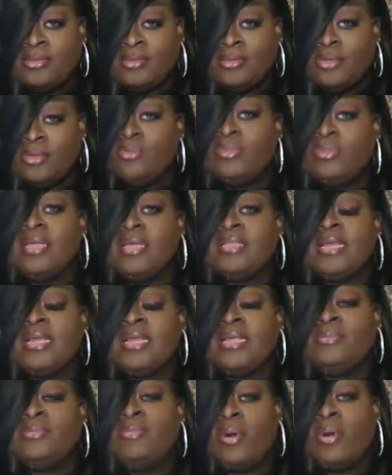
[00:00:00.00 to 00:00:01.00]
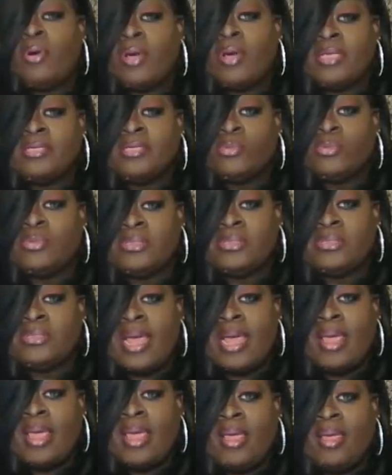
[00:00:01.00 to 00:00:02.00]
Do you think that his bookings will
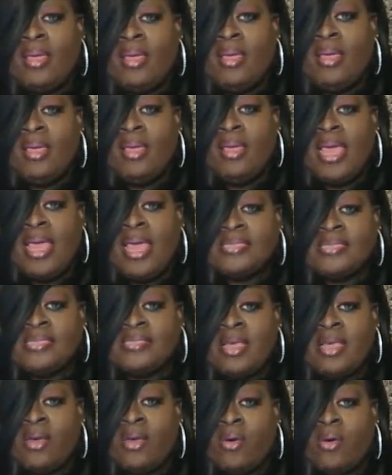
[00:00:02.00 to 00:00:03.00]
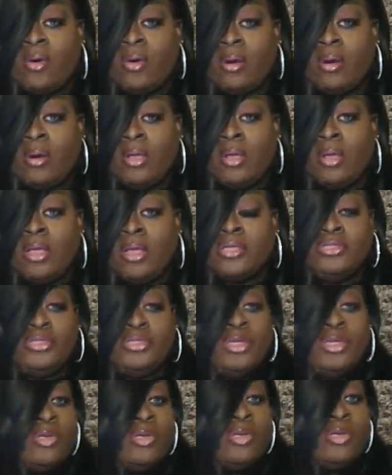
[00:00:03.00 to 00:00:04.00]
stay as they are?
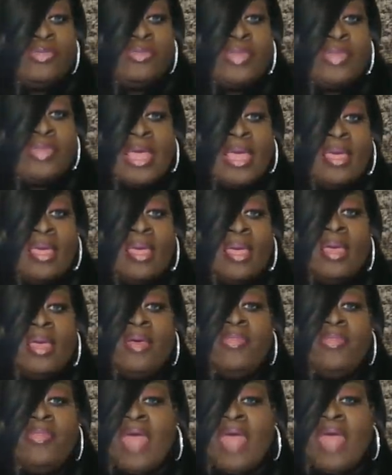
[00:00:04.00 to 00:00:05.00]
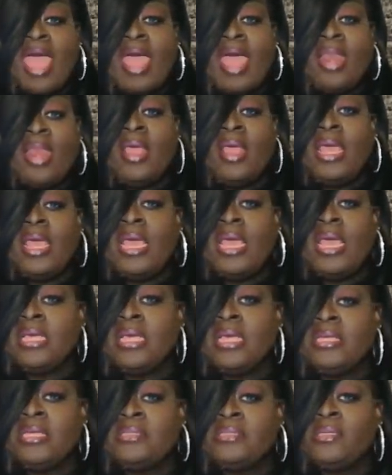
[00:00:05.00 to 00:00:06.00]
Do you think that
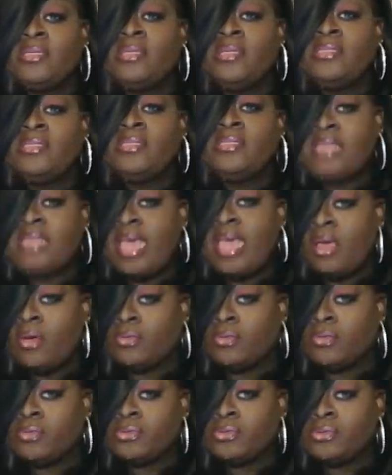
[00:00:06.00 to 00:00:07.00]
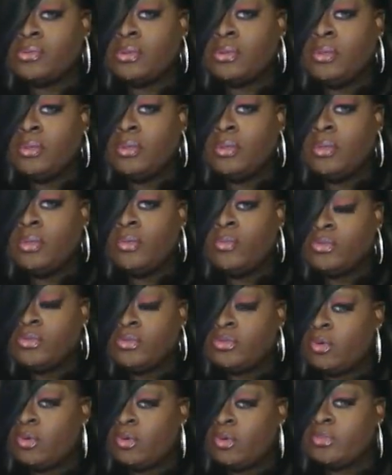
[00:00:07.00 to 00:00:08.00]
his sales will
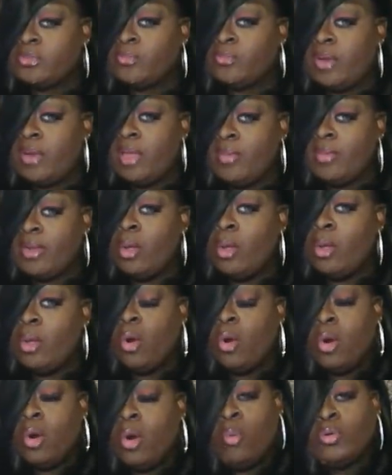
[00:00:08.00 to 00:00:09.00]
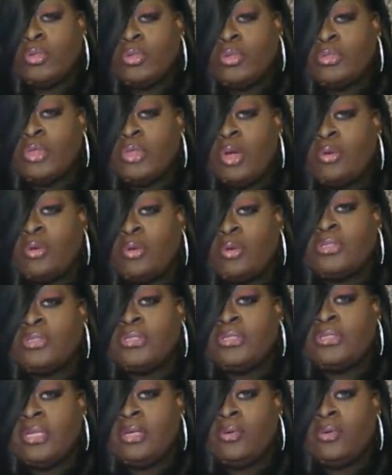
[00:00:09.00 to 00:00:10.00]
start to plummet, or will the song
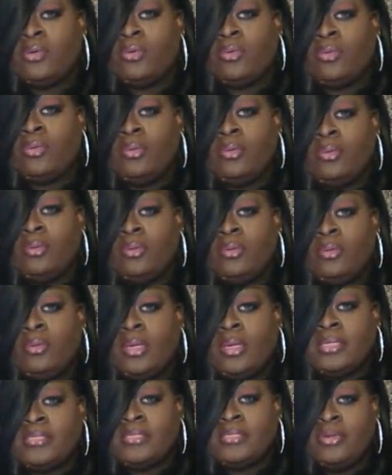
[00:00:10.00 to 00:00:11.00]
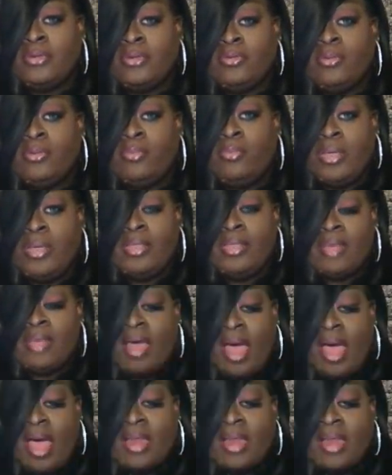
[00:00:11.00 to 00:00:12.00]
still continue to be the
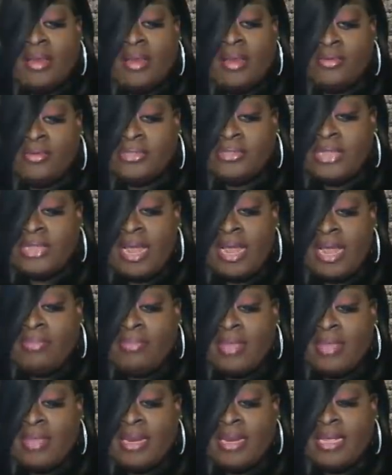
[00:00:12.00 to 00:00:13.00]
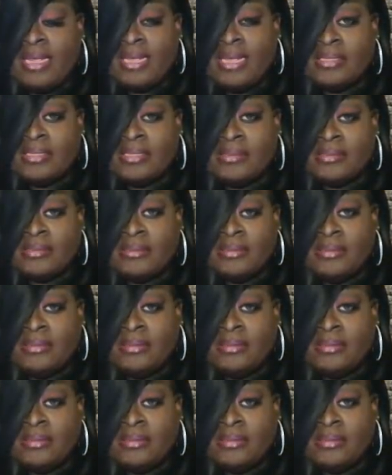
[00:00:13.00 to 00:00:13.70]
hot little jam that it is?